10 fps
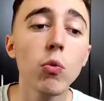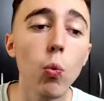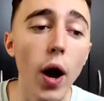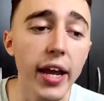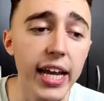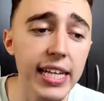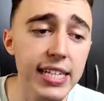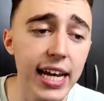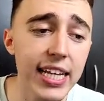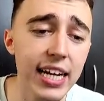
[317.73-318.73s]
Why
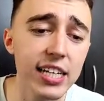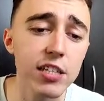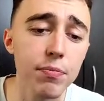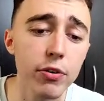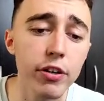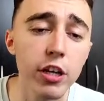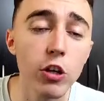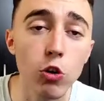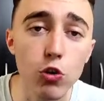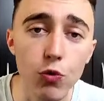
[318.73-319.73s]
is NiceHash very
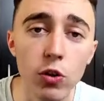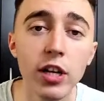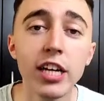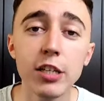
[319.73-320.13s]
useful?